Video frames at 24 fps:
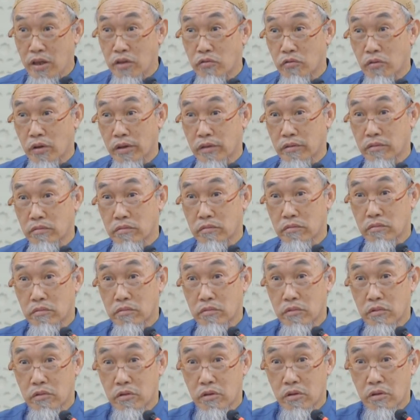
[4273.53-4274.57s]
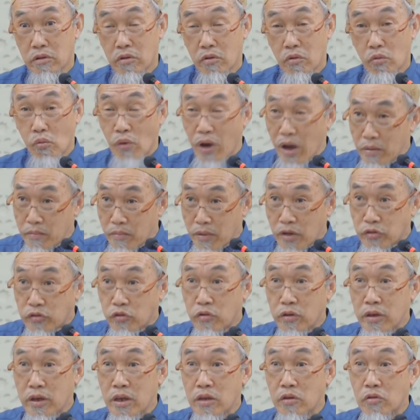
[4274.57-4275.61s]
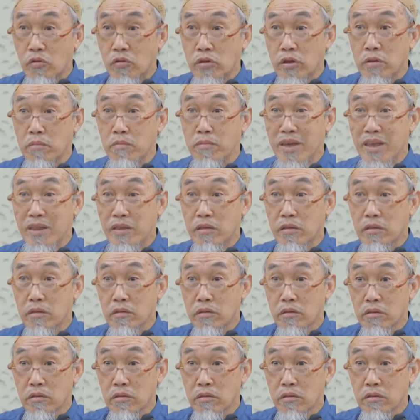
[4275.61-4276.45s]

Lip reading: eat one. Why must you eat only meat?